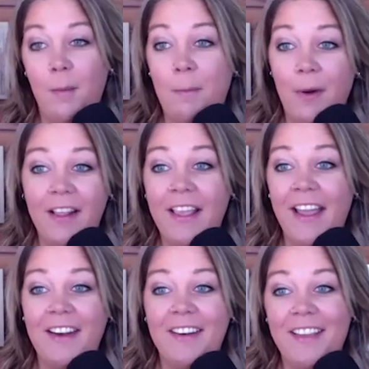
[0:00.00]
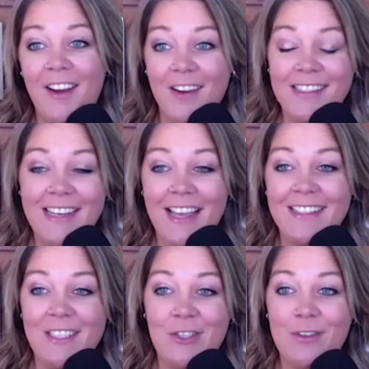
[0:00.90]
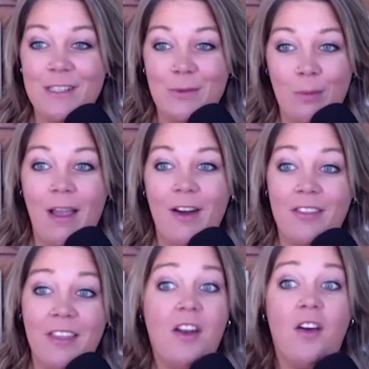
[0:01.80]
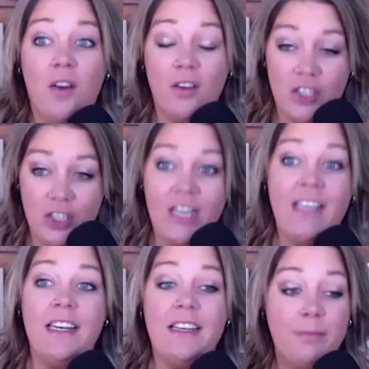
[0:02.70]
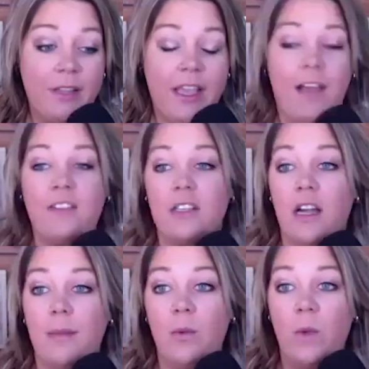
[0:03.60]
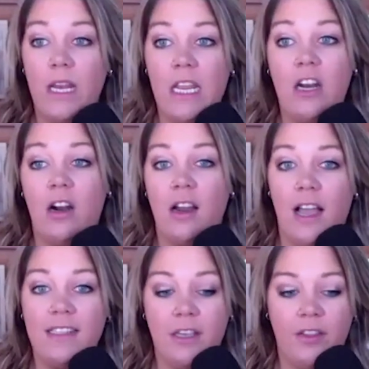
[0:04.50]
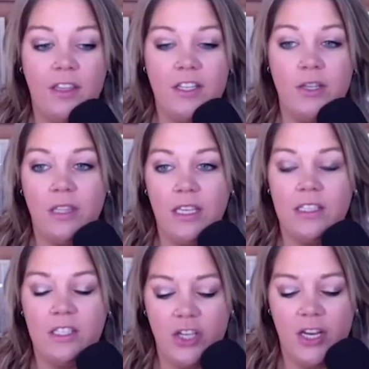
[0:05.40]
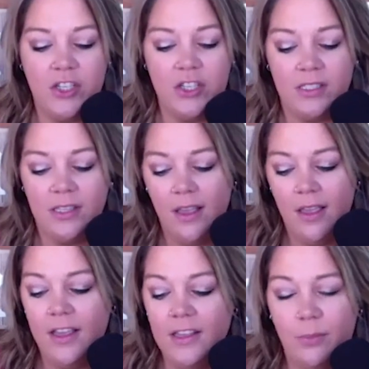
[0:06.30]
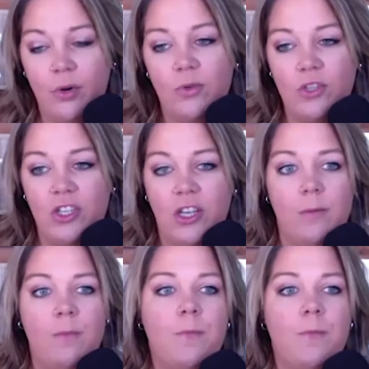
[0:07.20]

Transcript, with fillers: But again, Eriksson Ek's injury is a reminder that shit, playoffs are coming. We need our guys healthy. Do you think this changes his approach, Judd?